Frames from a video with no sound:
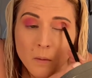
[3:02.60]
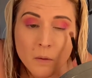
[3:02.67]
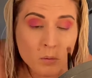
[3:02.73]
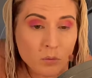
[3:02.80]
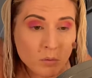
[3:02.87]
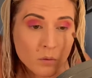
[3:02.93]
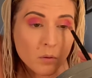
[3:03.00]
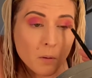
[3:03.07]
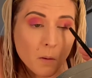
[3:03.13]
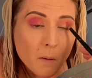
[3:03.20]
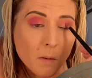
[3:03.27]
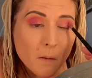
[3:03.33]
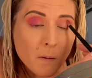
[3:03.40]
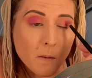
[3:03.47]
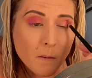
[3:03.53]

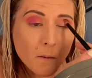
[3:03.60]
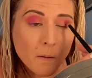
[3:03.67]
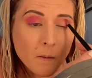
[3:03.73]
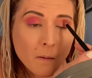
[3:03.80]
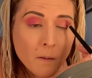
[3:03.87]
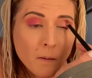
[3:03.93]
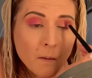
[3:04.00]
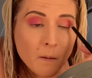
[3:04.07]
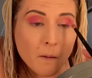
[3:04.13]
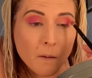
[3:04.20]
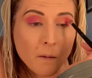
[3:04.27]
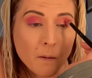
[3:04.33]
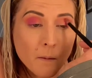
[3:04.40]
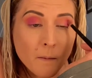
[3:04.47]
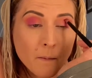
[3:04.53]

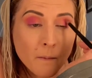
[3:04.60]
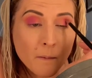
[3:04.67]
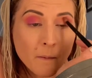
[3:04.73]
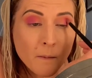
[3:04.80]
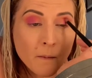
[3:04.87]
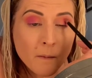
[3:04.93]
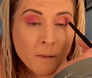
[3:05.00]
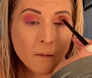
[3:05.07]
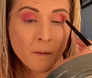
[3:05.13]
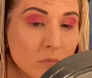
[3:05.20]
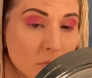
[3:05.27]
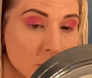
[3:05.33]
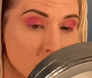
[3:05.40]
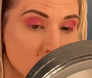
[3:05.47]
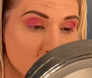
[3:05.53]

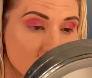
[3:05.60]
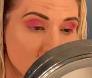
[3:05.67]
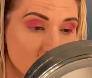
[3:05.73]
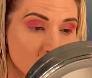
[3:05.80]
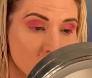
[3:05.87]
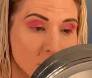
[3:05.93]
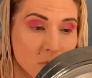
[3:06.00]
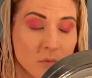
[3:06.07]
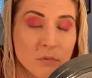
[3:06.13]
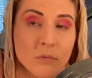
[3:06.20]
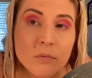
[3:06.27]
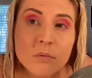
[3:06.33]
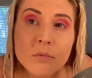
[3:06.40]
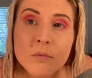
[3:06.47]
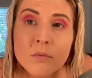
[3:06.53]

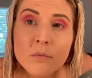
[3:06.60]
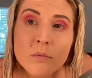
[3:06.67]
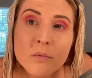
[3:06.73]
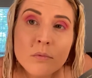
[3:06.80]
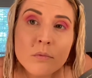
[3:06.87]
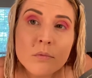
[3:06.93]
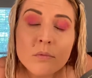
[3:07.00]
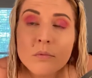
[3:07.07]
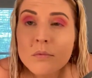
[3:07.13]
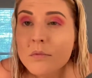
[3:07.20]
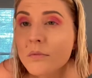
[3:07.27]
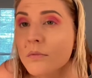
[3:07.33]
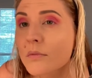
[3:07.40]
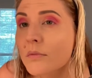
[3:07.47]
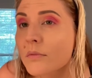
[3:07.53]

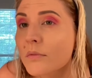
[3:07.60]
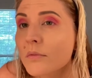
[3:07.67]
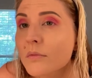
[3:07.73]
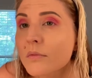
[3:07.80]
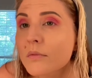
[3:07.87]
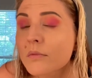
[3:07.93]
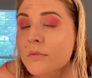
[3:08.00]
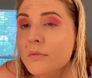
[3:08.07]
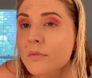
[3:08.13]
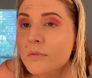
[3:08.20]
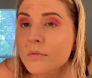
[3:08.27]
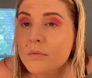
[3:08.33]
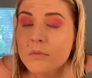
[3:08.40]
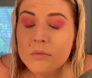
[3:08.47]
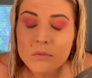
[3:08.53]

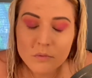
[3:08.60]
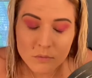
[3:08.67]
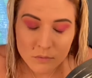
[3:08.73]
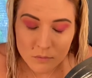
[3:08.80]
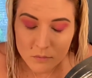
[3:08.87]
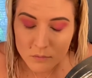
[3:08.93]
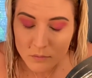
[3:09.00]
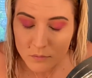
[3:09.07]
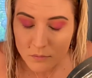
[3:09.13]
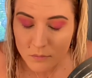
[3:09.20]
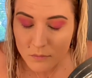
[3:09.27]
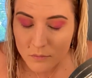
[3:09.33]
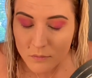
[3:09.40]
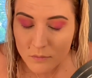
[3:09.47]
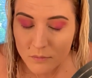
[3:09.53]

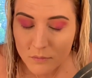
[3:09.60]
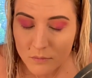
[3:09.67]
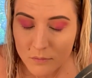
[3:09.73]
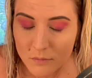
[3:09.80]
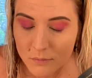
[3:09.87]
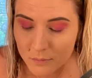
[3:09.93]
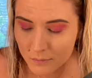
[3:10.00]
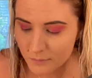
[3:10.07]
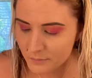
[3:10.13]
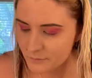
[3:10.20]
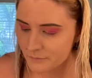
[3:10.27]
(silence)